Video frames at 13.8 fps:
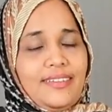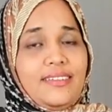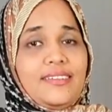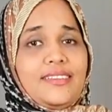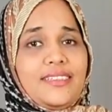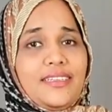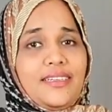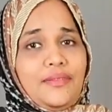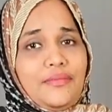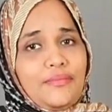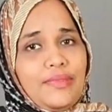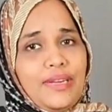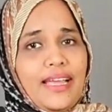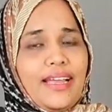It's a
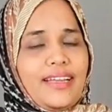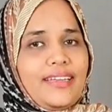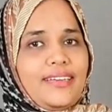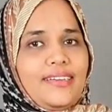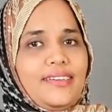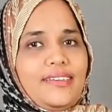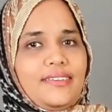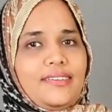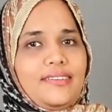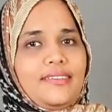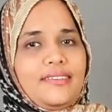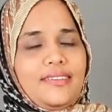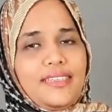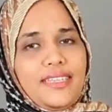black
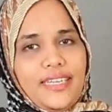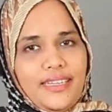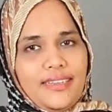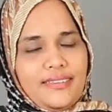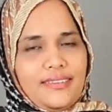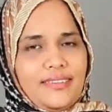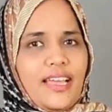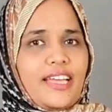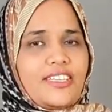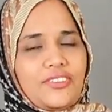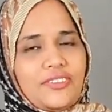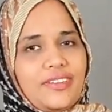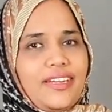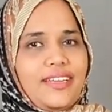and grey, ash
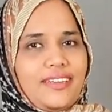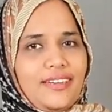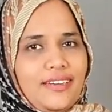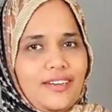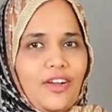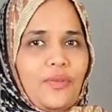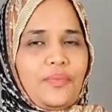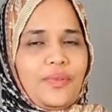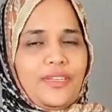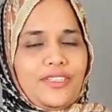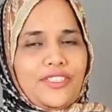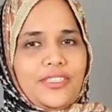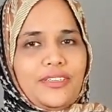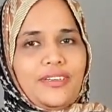grey
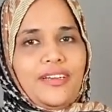combination.